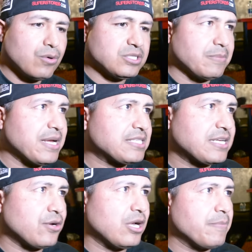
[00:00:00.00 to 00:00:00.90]
is the
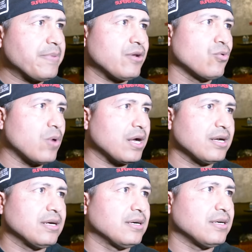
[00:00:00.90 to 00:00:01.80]
Mexican Olympian who
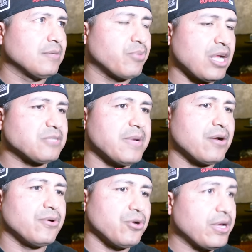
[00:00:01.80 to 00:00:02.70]
won a bronze
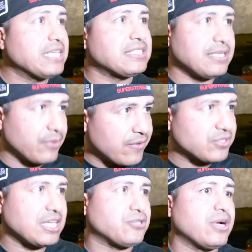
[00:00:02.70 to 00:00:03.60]
medal. You know, he's in
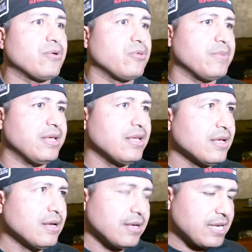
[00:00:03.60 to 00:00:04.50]
Riverside training with me,
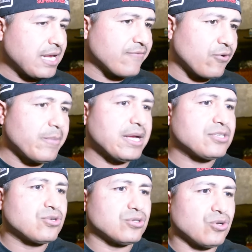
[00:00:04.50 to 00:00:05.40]
came from
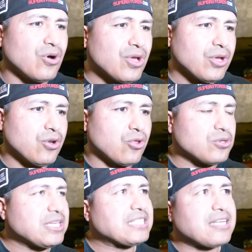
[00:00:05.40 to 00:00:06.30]
Mexico. So, you know,
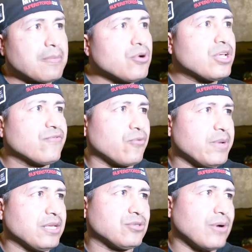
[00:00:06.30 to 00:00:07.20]
those guys come looking for
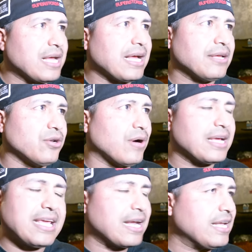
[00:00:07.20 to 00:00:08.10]
me, so I
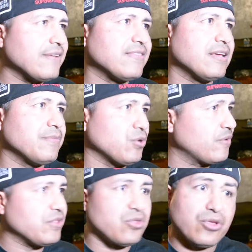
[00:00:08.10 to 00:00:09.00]
can't leave them. You
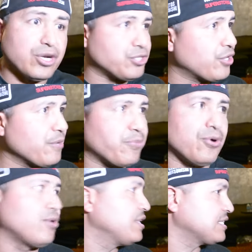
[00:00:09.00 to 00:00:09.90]
know, even though they're turning
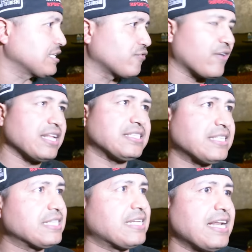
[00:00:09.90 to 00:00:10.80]
pro, these guys are fighting
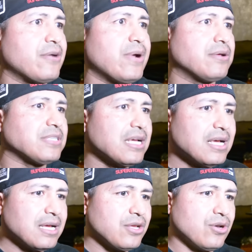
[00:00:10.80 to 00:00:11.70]
6 and 8 rounds,
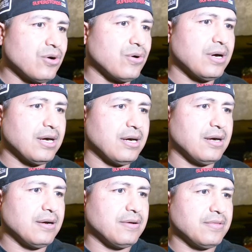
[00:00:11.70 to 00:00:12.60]
you know,
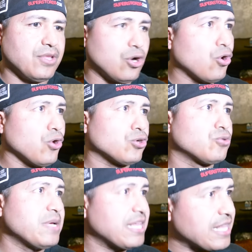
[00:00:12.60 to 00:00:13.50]
they're loyal
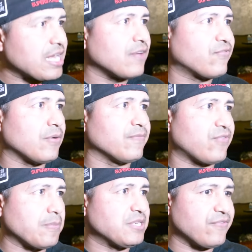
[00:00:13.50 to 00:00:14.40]
to me, and they come from
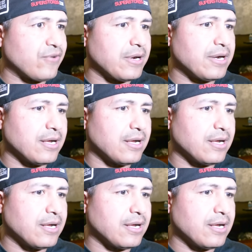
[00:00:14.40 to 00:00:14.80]
different